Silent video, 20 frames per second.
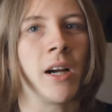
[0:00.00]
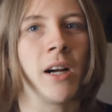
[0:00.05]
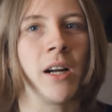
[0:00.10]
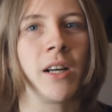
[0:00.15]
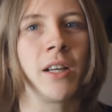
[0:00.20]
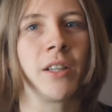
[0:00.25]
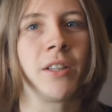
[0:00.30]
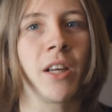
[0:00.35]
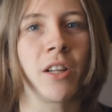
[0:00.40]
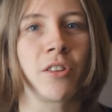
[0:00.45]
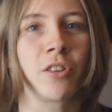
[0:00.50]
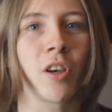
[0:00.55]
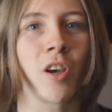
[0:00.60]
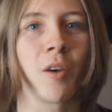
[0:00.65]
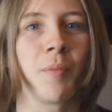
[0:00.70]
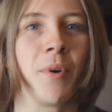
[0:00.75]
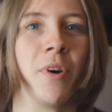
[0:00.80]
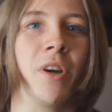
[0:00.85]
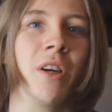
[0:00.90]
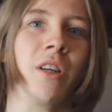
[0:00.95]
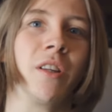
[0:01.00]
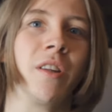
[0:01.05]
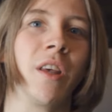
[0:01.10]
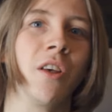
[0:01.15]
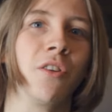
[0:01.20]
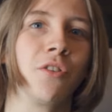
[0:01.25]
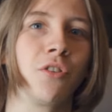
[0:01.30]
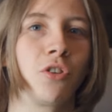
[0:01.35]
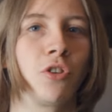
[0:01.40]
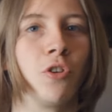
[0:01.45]
And Nights of Cabiria
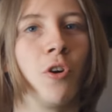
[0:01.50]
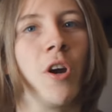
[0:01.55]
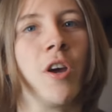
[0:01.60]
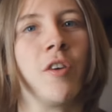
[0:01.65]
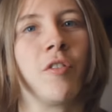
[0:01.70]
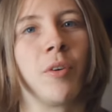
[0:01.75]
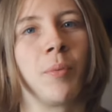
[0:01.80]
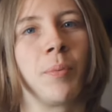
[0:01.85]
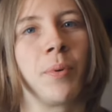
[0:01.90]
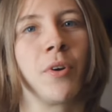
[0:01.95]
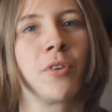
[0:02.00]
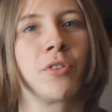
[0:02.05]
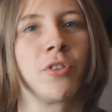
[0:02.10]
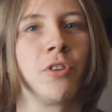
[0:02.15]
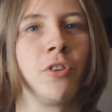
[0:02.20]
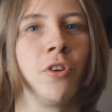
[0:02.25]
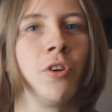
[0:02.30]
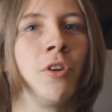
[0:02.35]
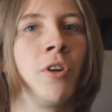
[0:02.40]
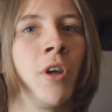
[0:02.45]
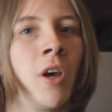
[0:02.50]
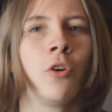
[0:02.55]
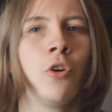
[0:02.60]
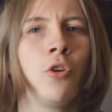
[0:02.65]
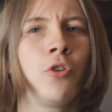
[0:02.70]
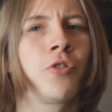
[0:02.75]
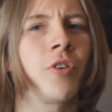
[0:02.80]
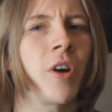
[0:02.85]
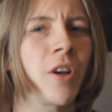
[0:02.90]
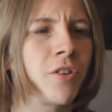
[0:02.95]
tells the story of a prostitute
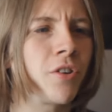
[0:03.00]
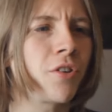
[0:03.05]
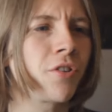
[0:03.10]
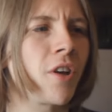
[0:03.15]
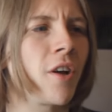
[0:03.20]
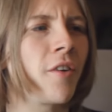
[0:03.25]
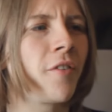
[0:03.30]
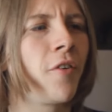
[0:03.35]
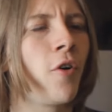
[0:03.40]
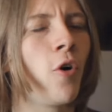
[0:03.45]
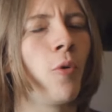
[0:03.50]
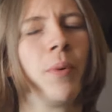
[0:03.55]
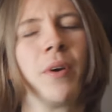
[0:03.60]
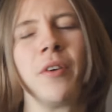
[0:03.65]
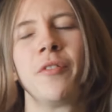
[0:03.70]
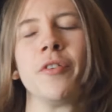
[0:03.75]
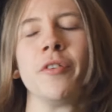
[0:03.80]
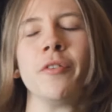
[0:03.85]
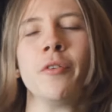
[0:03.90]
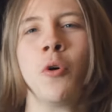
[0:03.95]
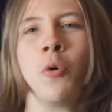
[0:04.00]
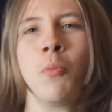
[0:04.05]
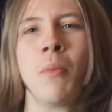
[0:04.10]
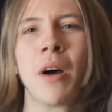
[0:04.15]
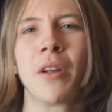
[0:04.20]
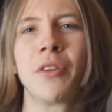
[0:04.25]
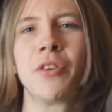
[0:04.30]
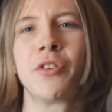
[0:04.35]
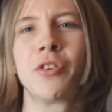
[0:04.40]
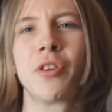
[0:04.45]
who finds herself hoping for
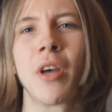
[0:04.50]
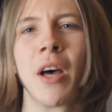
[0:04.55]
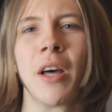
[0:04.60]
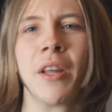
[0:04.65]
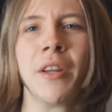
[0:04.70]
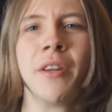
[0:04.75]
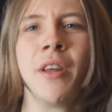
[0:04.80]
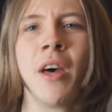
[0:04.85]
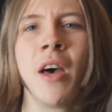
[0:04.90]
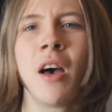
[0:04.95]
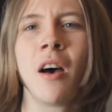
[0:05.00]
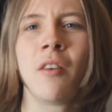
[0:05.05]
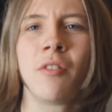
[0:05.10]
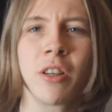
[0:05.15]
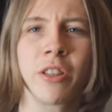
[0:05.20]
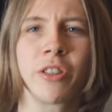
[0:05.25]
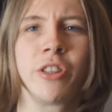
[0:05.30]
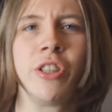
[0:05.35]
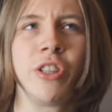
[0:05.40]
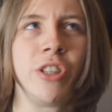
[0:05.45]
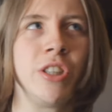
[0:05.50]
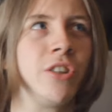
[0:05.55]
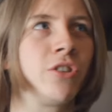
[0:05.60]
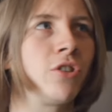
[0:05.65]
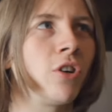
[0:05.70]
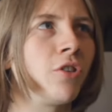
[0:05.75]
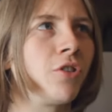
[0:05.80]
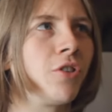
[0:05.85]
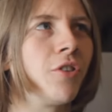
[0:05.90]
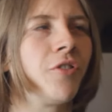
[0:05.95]
romance and eventually she
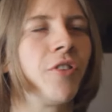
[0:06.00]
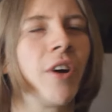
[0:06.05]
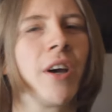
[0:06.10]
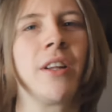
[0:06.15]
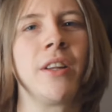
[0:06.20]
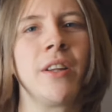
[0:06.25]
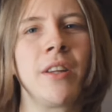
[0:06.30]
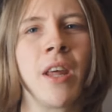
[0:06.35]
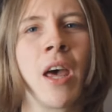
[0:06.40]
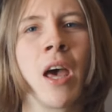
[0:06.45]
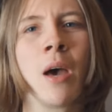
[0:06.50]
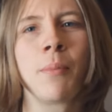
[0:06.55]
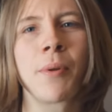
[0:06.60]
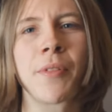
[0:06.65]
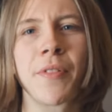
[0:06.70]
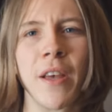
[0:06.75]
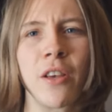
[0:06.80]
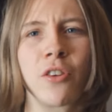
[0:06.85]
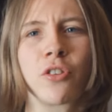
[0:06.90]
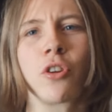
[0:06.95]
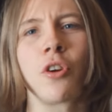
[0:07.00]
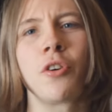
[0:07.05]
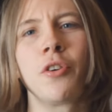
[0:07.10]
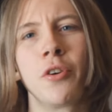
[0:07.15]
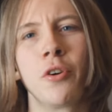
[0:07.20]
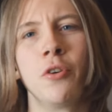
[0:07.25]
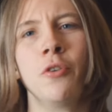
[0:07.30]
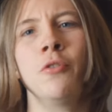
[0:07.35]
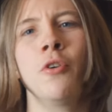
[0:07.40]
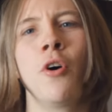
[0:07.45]
starts to find it, but things start
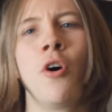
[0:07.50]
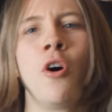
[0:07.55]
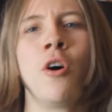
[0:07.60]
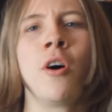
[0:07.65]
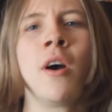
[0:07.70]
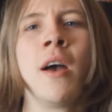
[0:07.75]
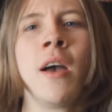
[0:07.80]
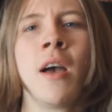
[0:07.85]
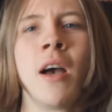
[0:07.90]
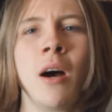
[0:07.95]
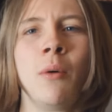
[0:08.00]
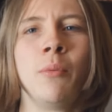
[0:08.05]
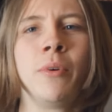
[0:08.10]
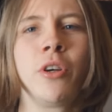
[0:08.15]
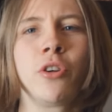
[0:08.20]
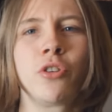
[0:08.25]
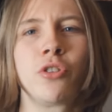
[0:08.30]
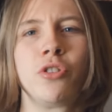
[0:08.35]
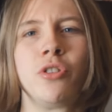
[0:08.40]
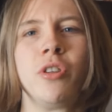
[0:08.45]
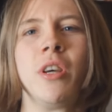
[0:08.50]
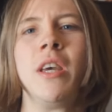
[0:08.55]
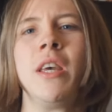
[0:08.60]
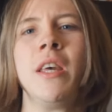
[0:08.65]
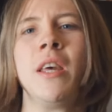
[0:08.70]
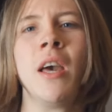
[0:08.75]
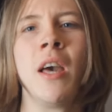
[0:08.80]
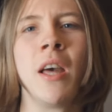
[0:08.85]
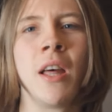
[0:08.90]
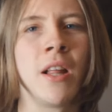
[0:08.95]
to go wrong and we just
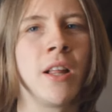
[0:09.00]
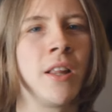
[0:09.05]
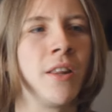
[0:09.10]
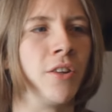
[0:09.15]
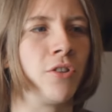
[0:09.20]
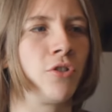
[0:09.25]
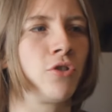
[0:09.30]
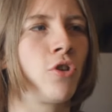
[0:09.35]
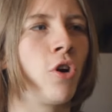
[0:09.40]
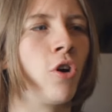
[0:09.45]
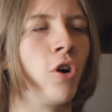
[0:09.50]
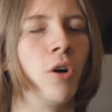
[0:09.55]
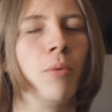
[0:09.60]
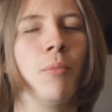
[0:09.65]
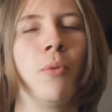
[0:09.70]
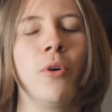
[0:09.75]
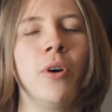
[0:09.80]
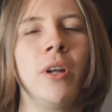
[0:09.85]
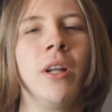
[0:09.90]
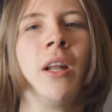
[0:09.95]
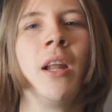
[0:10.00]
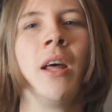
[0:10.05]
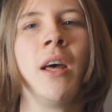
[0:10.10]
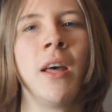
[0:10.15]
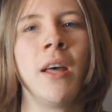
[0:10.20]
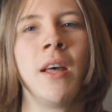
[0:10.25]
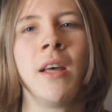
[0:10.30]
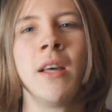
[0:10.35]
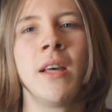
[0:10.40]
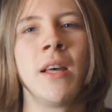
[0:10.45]
see this turmoil
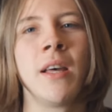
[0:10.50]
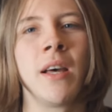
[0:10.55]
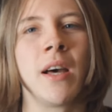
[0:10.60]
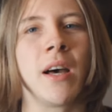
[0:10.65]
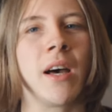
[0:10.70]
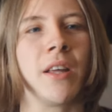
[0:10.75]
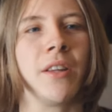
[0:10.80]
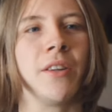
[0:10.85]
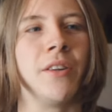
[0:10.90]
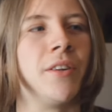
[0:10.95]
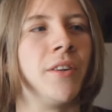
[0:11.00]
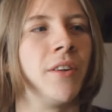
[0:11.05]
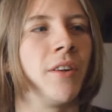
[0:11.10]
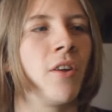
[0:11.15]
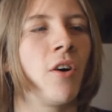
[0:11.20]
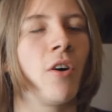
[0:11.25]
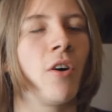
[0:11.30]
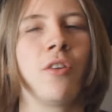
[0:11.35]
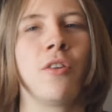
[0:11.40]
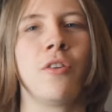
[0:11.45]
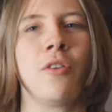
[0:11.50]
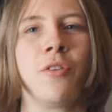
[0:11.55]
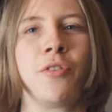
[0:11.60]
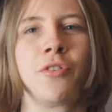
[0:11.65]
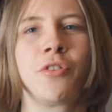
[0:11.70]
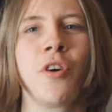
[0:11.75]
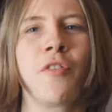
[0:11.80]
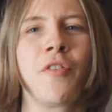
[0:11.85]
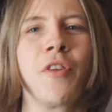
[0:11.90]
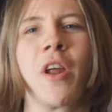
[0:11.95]
and the
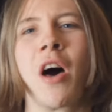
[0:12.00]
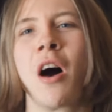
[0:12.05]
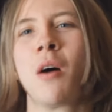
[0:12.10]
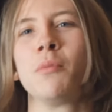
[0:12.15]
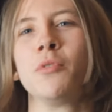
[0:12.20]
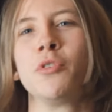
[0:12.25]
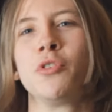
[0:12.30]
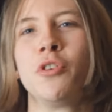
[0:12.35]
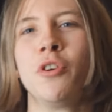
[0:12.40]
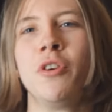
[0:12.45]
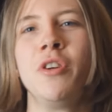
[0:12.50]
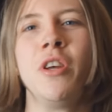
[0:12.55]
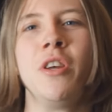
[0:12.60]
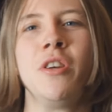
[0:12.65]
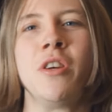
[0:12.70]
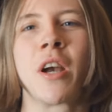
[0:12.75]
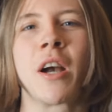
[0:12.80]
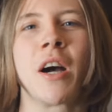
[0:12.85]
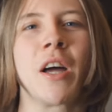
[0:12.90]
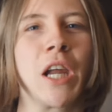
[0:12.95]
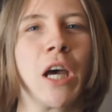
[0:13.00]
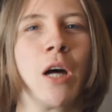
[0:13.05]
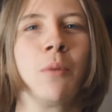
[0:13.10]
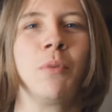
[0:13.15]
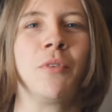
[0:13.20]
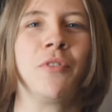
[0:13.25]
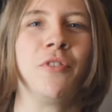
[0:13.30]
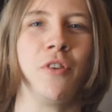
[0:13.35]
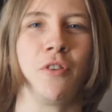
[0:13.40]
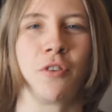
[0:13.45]
stuff that happens to her, you, you can't
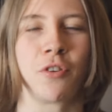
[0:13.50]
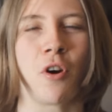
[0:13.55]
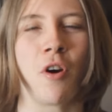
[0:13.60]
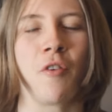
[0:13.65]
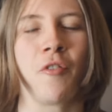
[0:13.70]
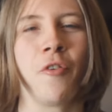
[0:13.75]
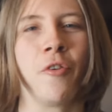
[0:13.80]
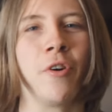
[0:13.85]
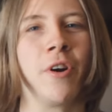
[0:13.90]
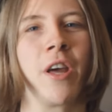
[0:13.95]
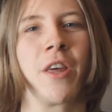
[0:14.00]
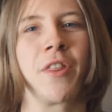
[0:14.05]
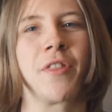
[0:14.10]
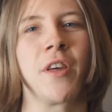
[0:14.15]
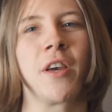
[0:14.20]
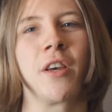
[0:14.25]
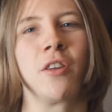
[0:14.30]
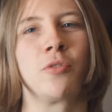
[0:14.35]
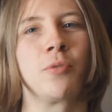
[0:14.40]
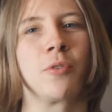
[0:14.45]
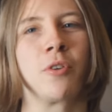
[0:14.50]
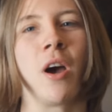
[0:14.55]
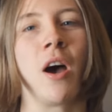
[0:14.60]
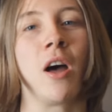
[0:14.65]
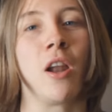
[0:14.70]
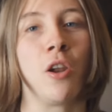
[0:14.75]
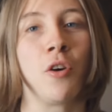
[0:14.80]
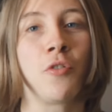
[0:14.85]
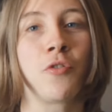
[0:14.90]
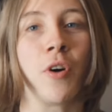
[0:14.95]
help but feel sorry for her, and I think it's great.
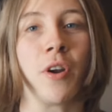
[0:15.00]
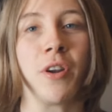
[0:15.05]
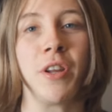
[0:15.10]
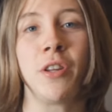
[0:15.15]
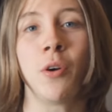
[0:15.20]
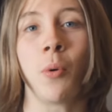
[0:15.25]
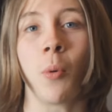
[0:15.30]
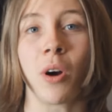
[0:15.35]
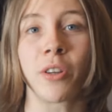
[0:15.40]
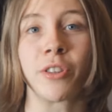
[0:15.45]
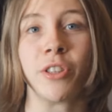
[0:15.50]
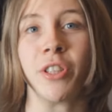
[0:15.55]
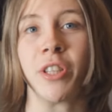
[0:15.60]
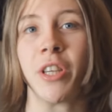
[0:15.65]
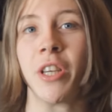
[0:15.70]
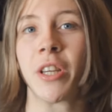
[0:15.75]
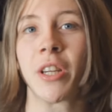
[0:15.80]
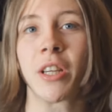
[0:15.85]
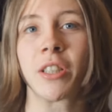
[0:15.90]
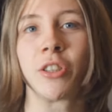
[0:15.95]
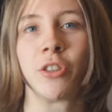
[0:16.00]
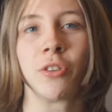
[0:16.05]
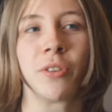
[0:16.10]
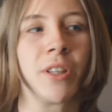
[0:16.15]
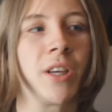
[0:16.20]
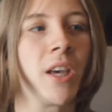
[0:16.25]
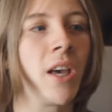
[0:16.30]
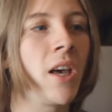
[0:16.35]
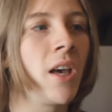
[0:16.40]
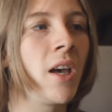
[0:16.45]
I love I need to watch it again
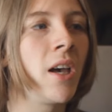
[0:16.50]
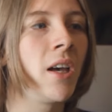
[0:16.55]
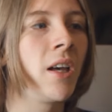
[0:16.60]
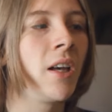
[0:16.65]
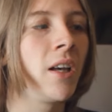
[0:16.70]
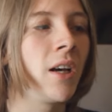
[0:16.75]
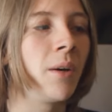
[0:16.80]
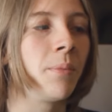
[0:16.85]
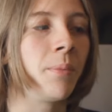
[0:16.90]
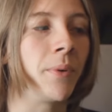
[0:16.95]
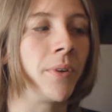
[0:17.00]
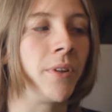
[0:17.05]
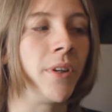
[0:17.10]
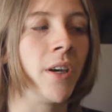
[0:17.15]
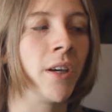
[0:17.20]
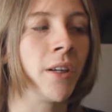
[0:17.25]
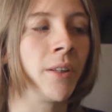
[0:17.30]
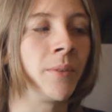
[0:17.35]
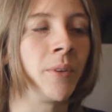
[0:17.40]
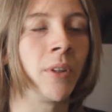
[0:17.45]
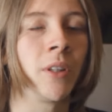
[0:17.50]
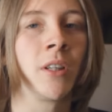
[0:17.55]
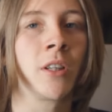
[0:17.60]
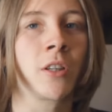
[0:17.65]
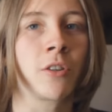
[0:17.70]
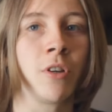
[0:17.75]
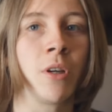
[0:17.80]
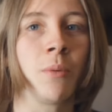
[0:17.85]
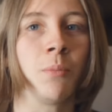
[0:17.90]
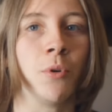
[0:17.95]
actually. But yeah,
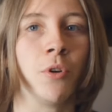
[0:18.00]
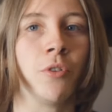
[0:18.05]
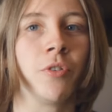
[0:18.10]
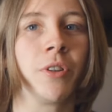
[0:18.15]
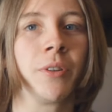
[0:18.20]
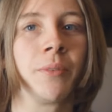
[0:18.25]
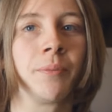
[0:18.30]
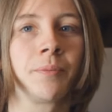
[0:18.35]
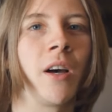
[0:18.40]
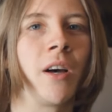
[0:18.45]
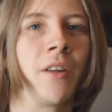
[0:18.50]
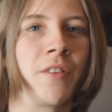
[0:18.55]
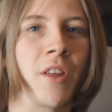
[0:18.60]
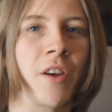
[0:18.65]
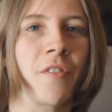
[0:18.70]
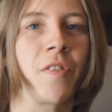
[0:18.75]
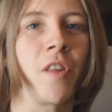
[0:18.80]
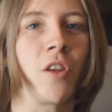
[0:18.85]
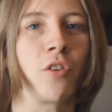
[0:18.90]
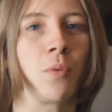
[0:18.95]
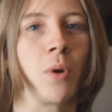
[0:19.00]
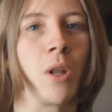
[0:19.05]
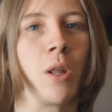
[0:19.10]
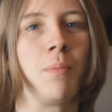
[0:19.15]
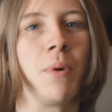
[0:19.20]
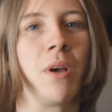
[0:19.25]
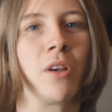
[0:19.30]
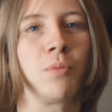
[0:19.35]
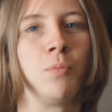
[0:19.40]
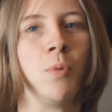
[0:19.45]
great movie and definitely has one
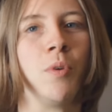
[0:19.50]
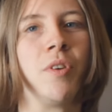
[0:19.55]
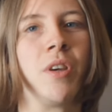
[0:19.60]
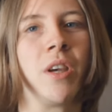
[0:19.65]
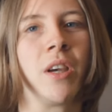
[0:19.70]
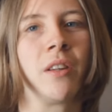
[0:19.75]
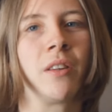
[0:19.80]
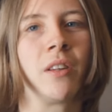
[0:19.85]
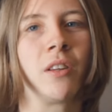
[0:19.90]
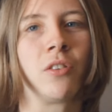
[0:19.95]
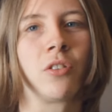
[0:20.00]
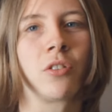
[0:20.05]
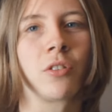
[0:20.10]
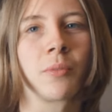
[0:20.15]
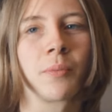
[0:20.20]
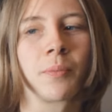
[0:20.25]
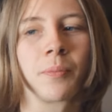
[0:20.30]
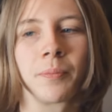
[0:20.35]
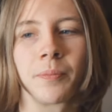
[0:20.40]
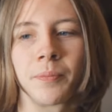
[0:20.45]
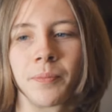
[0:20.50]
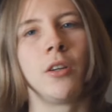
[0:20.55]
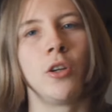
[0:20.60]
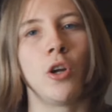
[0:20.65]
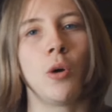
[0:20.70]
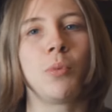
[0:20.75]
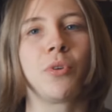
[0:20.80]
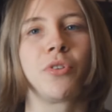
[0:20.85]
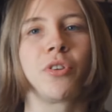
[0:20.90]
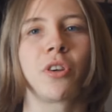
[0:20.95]
of the best movie endings.
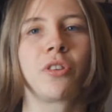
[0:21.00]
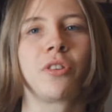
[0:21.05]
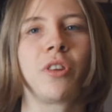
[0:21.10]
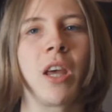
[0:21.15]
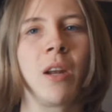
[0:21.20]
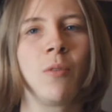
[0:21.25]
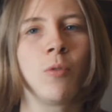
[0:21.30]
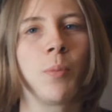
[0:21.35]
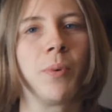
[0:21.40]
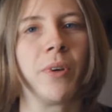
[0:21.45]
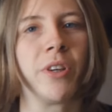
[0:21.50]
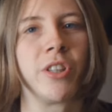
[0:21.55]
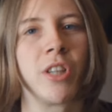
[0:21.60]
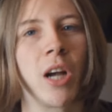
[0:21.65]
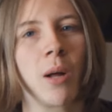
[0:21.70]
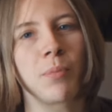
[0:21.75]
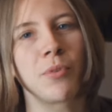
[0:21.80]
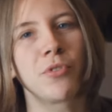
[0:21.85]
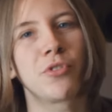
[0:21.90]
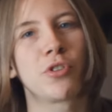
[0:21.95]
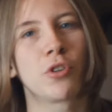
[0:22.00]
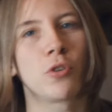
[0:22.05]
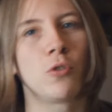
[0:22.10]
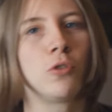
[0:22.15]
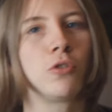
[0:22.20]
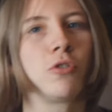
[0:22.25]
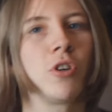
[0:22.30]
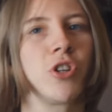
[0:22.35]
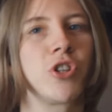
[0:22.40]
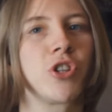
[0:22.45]
Number 16 will be Chaplin's *The
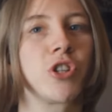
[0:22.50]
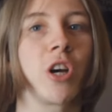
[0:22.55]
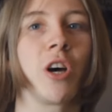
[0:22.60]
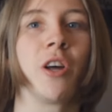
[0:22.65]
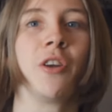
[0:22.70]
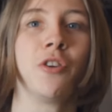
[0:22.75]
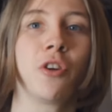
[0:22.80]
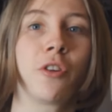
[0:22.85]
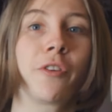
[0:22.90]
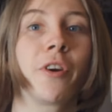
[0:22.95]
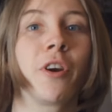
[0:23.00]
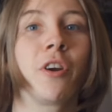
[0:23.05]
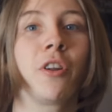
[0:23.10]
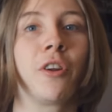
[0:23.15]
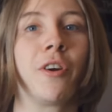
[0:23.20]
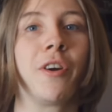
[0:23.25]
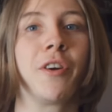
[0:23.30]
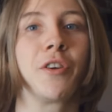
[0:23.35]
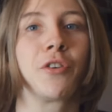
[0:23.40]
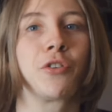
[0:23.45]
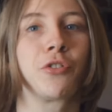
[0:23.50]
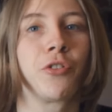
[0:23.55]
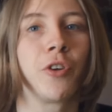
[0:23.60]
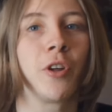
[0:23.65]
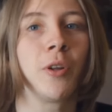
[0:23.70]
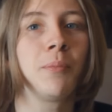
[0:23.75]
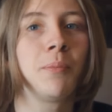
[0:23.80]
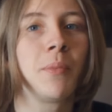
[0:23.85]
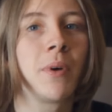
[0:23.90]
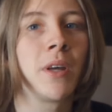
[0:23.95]
Gold Rush, another hilarious
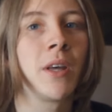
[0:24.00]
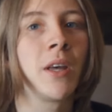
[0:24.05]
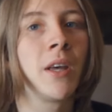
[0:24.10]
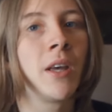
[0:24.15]
film